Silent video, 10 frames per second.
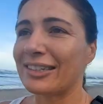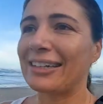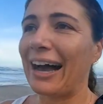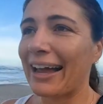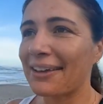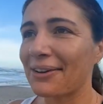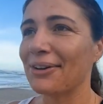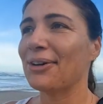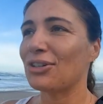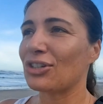this dying
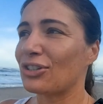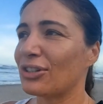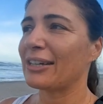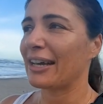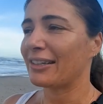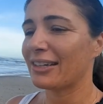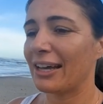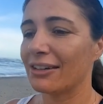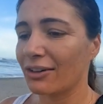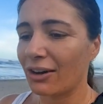urge just to get
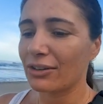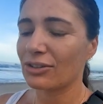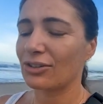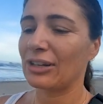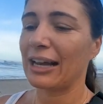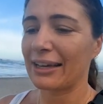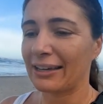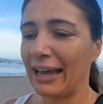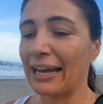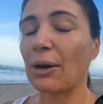a dog to like,
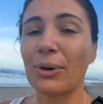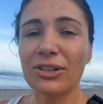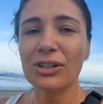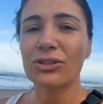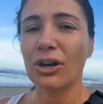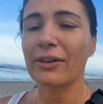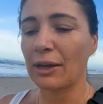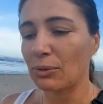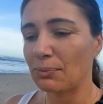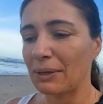and I wanted a dog
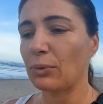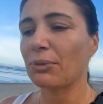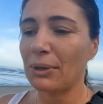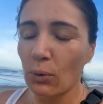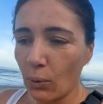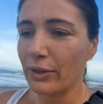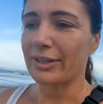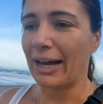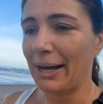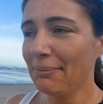that would be with me all the
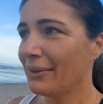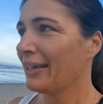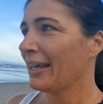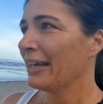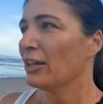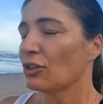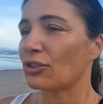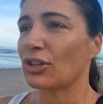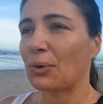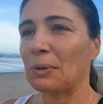time.
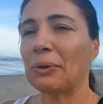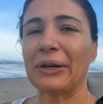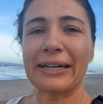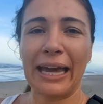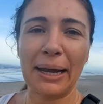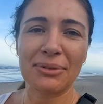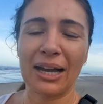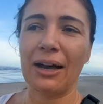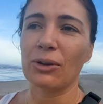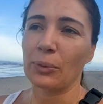So when we were in Cape
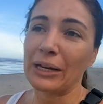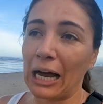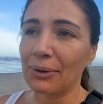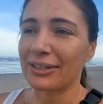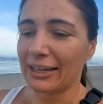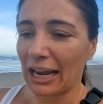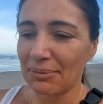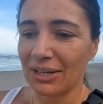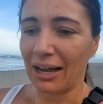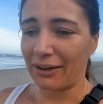Town, or when I was in
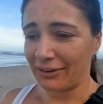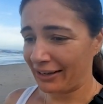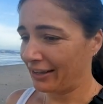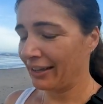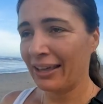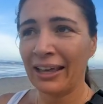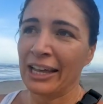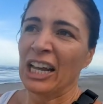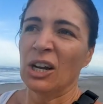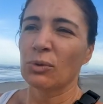Cape Town,
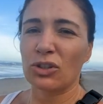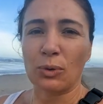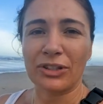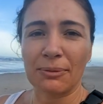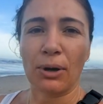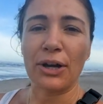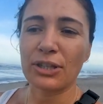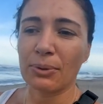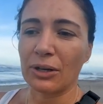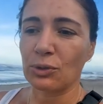this wasn't
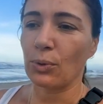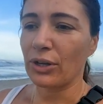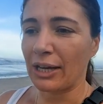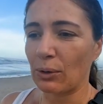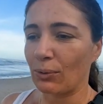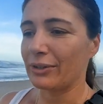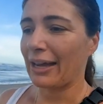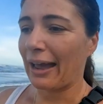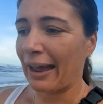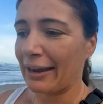possible. I was working all
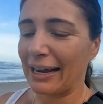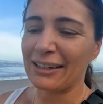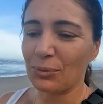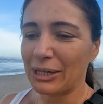day. I didn't